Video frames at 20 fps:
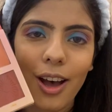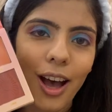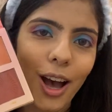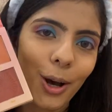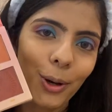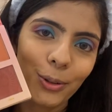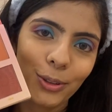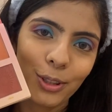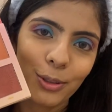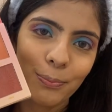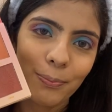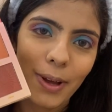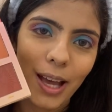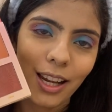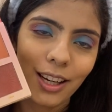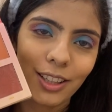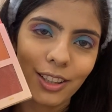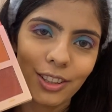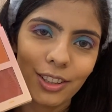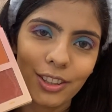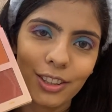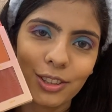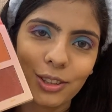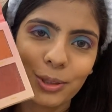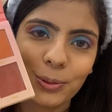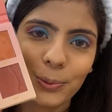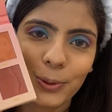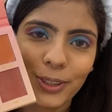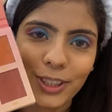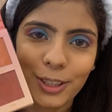How the palette? This
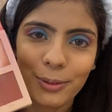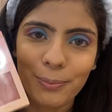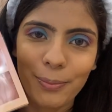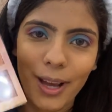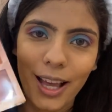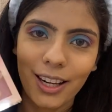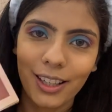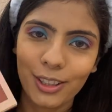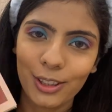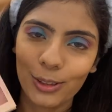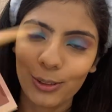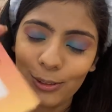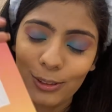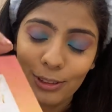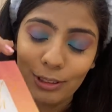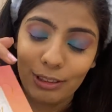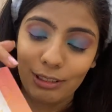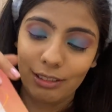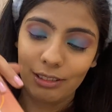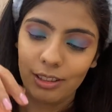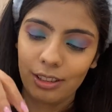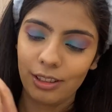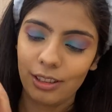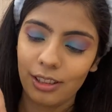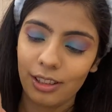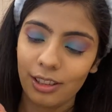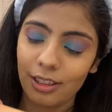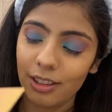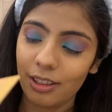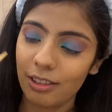is what the palette looks.
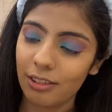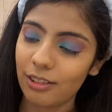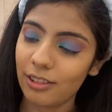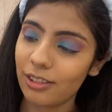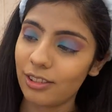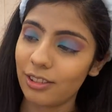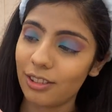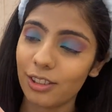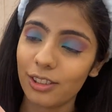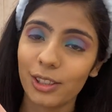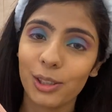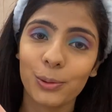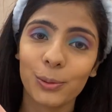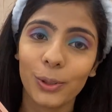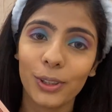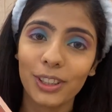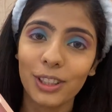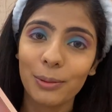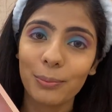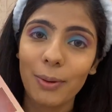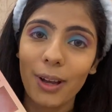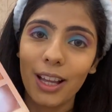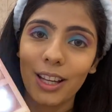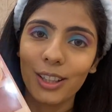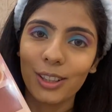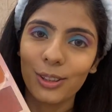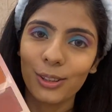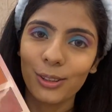This is what the palette